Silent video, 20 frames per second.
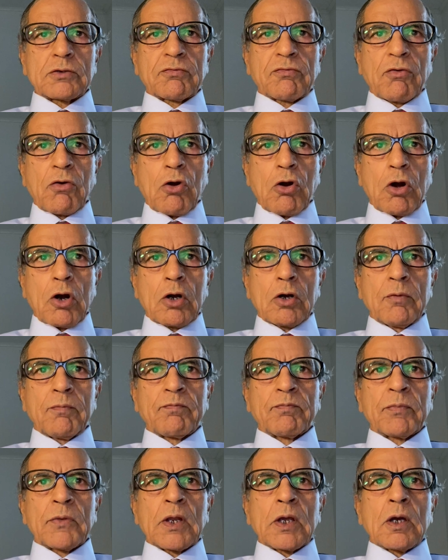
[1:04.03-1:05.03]
fraud,
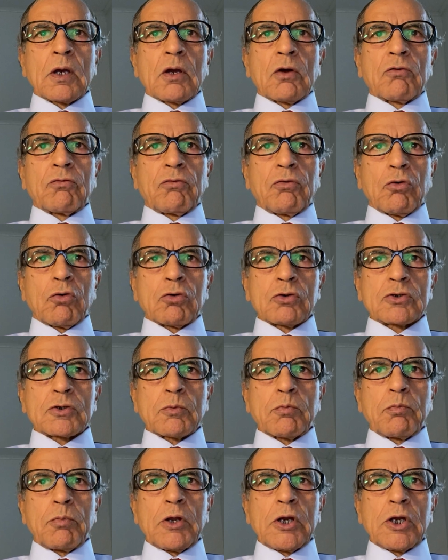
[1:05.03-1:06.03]

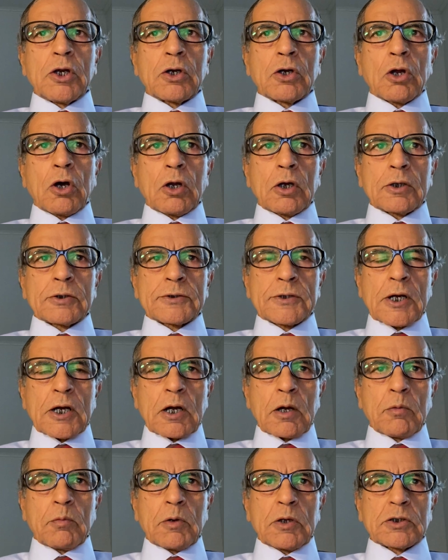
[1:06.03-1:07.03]
forced billion-dollar
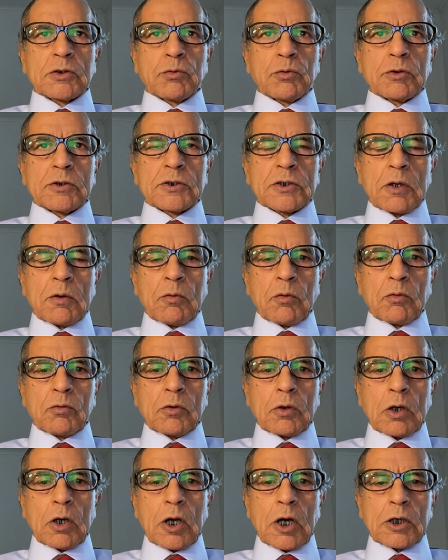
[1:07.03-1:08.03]
settlements with some of
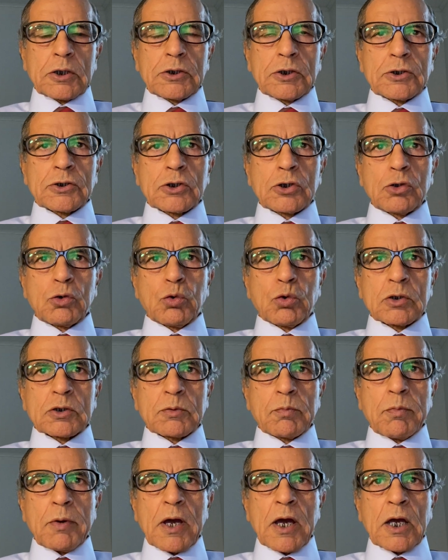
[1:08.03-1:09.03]
the largest U.S.
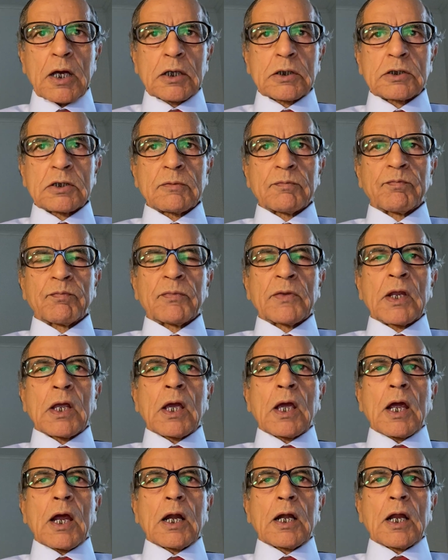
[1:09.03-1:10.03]
banks,
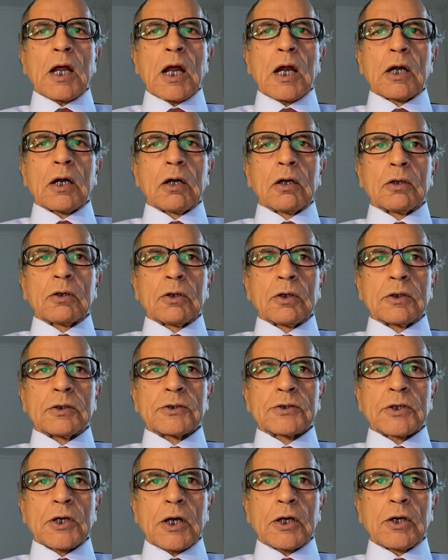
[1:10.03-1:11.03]
and handled the
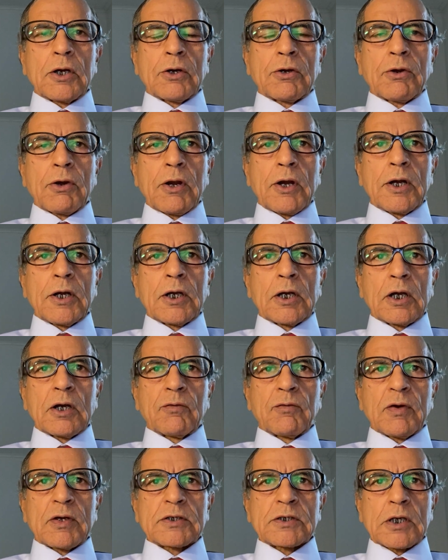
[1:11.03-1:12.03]
insider trading
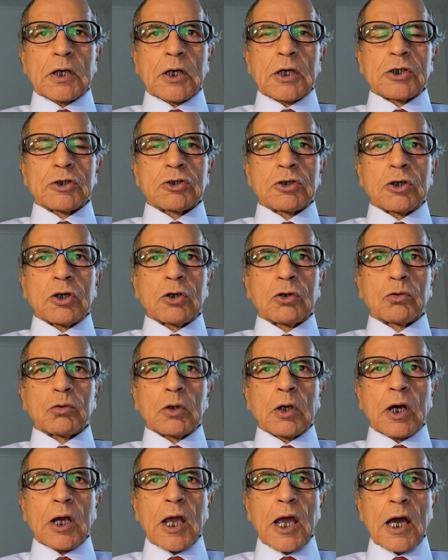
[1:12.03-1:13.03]
investigation into
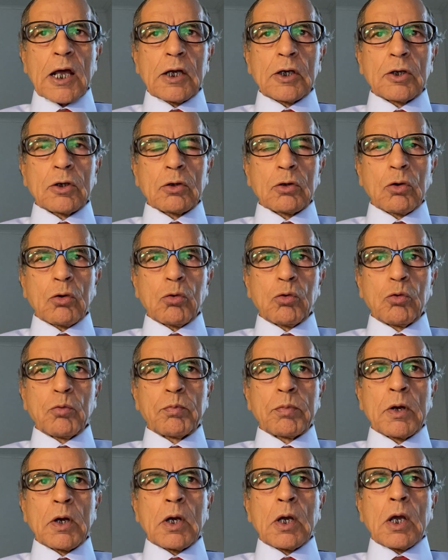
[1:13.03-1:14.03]
the Galleon
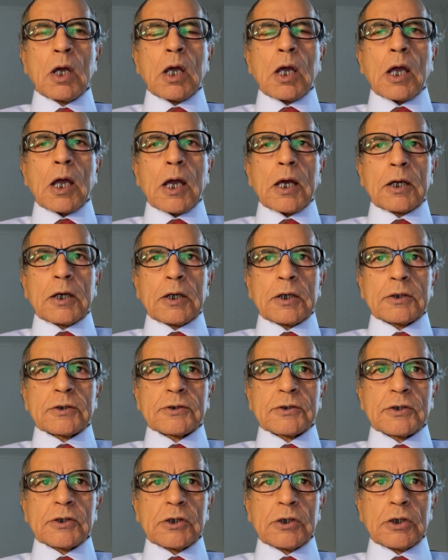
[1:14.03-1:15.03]
Group and
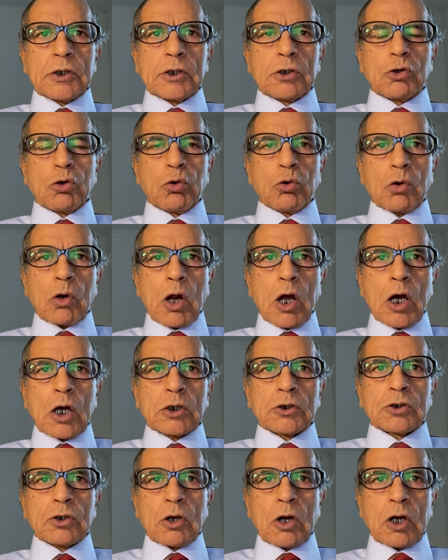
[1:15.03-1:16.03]
its CEO
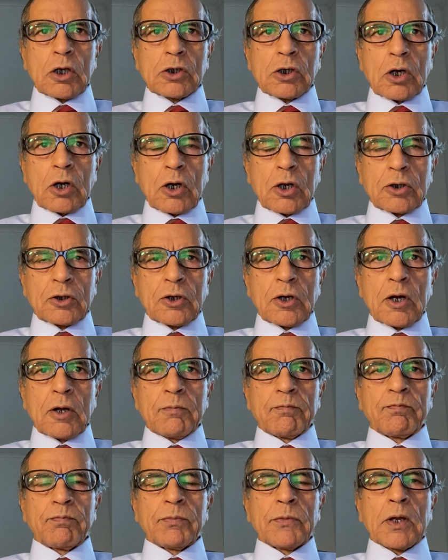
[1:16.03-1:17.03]
Raj
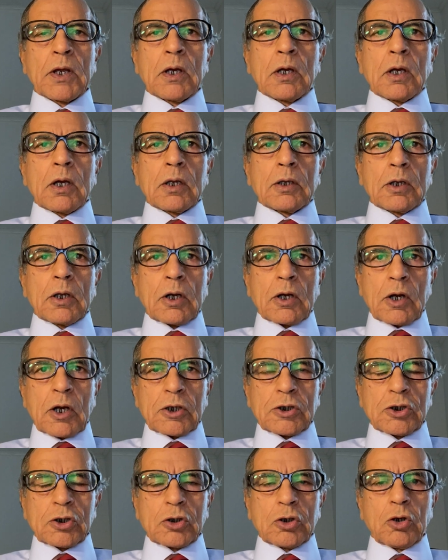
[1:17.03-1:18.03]
Rajaratnam, then
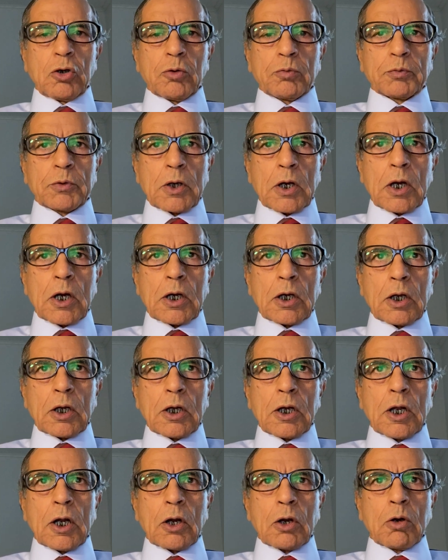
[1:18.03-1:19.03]
Rajat Gupta and
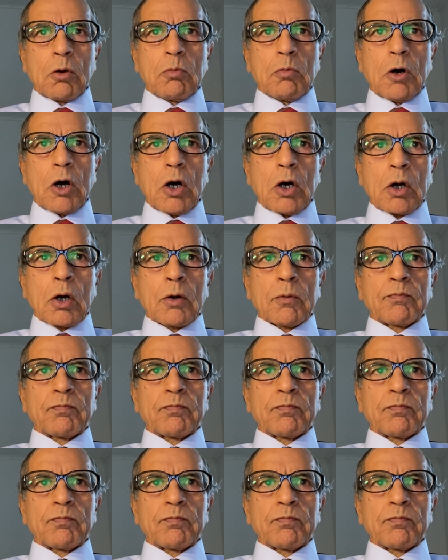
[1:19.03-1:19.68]
Anil Kumar.